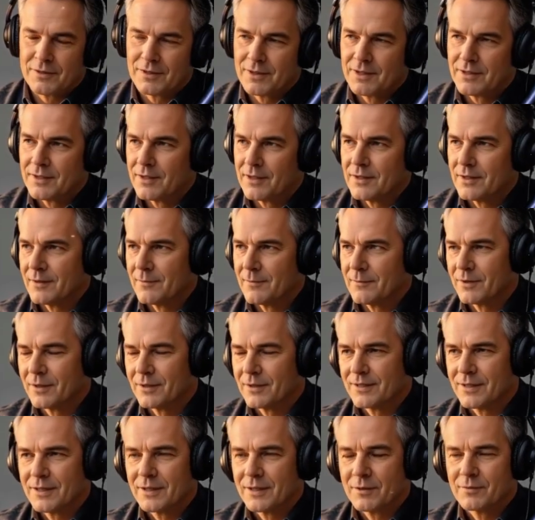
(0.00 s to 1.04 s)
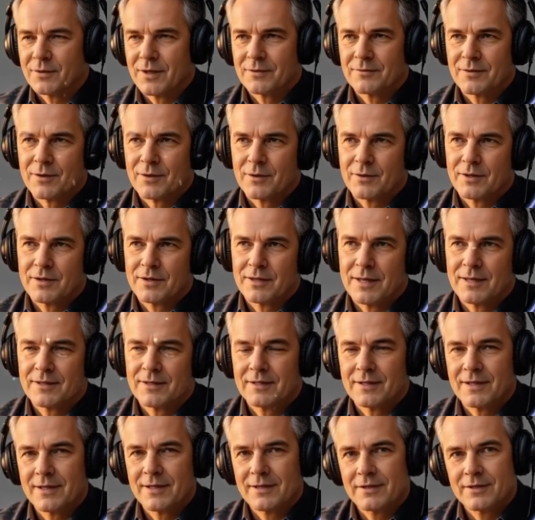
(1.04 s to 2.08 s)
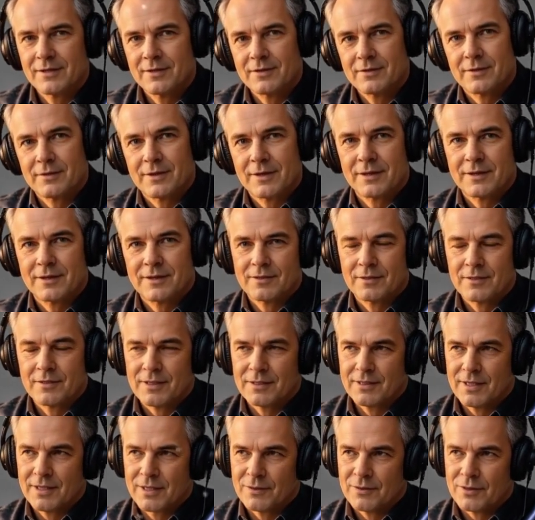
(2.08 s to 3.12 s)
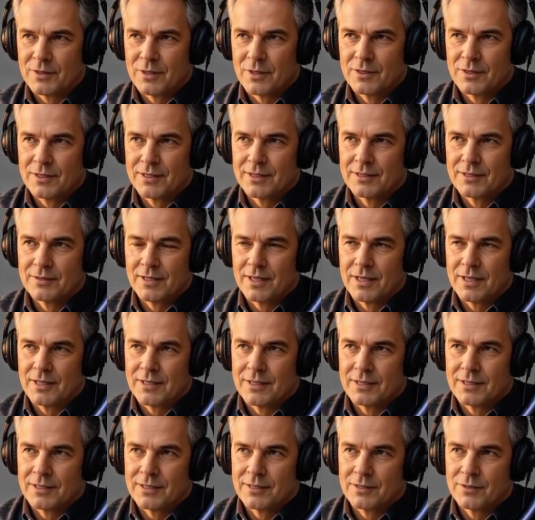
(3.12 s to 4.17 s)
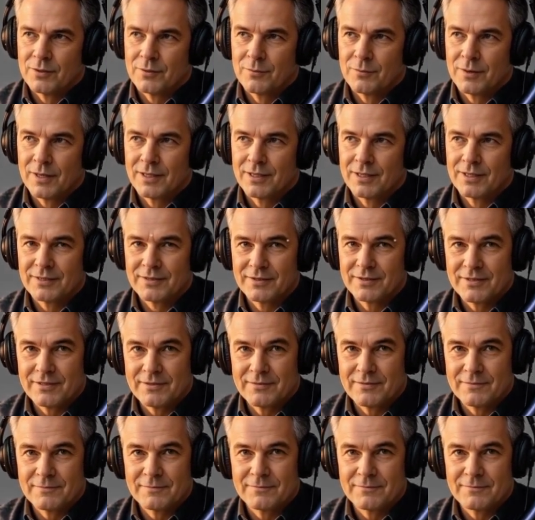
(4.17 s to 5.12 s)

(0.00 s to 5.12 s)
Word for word: it could completely revolutionize the industry and unlock entirely new markets.